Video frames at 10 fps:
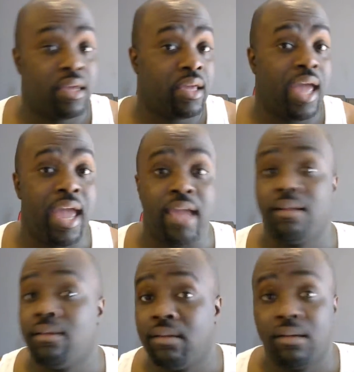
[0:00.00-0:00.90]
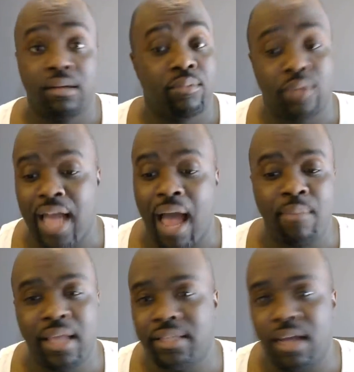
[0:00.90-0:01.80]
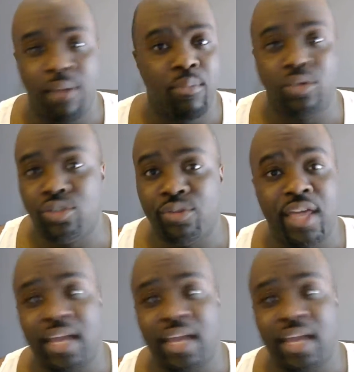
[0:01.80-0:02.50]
Hey, comment, tell me what you think.